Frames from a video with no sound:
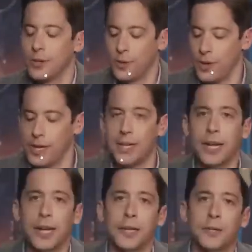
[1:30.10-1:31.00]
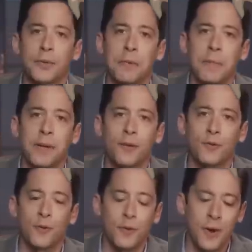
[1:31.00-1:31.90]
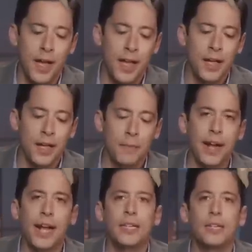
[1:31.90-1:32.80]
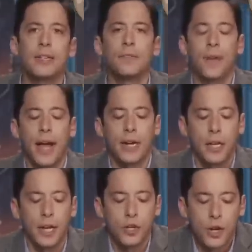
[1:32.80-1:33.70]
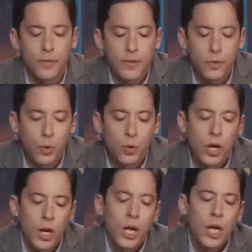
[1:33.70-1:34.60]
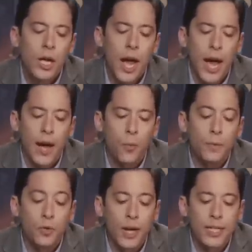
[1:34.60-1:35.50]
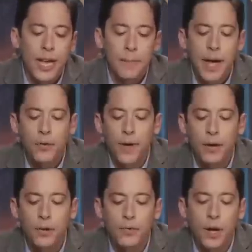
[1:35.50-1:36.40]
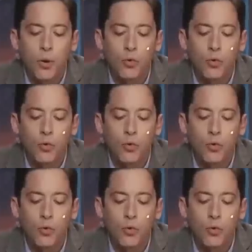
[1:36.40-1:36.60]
It's your lucky day, sweet baby kazoo. My guest is, in fact, uh, Genevieve Gluck, uh, women's rights campaigner, founder of.